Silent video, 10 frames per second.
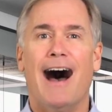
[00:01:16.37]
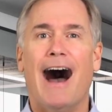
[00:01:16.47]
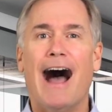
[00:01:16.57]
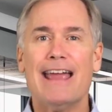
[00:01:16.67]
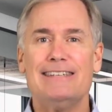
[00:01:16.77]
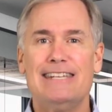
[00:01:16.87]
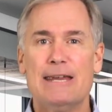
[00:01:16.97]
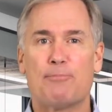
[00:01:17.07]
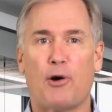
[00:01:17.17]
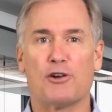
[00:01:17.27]
IT
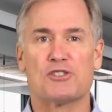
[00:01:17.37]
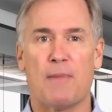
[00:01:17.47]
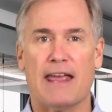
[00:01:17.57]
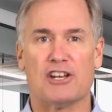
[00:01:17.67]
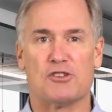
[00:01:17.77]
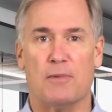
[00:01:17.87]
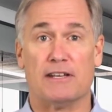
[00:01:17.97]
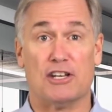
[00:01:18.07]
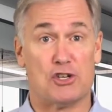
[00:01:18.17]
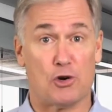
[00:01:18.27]
Pros
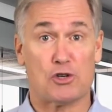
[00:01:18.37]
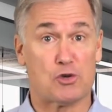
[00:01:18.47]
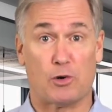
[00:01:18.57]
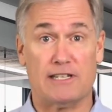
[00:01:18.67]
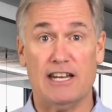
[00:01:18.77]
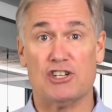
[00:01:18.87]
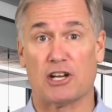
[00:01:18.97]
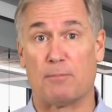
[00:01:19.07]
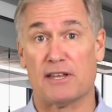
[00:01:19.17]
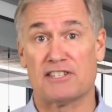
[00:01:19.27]
Management is your
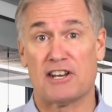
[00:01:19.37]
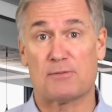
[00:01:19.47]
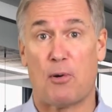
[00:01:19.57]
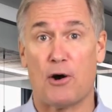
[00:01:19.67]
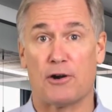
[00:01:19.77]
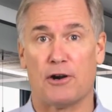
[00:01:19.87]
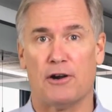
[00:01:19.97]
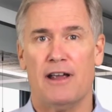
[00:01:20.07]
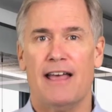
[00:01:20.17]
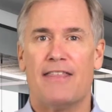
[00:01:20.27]
strategic business partner
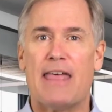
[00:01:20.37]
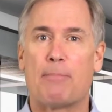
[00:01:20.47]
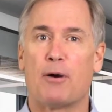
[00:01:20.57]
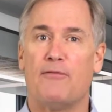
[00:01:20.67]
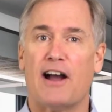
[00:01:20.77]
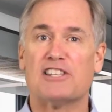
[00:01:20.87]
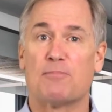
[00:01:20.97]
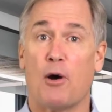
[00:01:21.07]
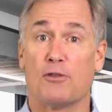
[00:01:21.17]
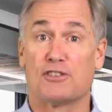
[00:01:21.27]
that provides
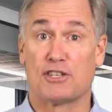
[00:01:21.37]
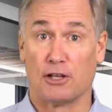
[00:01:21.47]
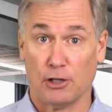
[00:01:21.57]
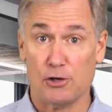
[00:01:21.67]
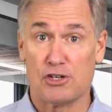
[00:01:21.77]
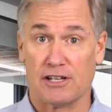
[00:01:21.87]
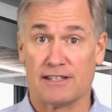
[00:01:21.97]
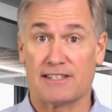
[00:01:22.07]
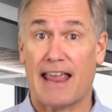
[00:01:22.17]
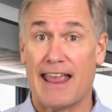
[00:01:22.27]
both
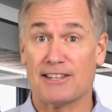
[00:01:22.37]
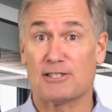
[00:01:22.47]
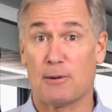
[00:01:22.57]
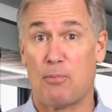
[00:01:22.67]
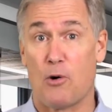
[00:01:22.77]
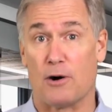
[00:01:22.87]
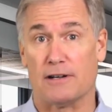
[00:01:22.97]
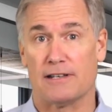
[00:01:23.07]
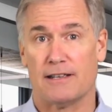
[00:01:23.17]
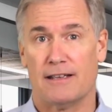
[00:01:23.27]
solutions and support.
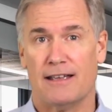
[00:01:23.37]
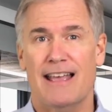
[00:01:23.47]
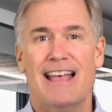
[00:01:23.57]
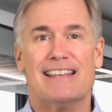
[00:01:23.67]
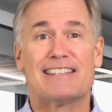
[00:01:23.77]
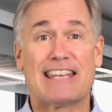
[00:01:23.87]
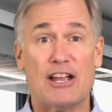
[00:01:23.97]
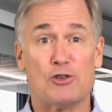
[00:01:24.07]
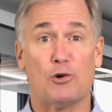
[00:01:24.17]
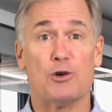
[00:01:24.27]

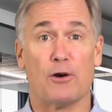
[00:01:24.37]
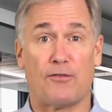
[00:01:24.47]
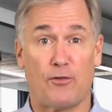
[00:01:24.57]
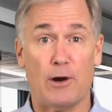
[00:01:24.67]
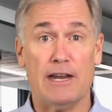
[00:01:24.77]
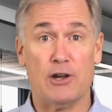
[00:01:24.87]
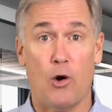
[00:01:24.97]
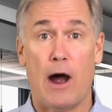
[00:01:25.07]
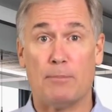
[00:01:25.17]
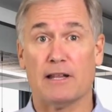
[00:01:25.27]
Schedule your free
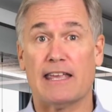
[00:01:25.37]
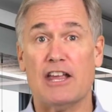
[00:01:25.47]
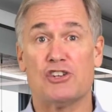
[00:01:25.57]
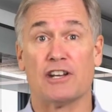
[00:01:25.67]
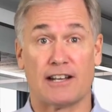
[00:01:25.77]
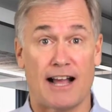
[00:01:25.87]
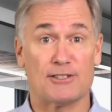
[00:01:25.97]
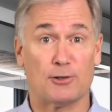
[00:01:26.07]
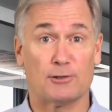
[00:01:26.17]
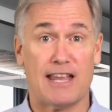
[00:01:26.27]
no-obligation
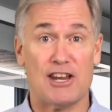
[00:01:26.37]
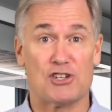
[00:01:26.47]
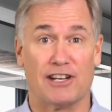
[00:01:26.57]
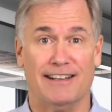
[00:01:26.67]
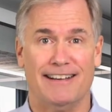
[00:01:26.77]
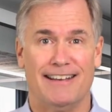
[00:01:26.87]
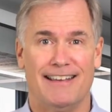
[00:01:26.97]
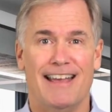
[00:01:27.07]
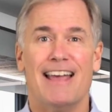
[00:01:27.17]
consultation.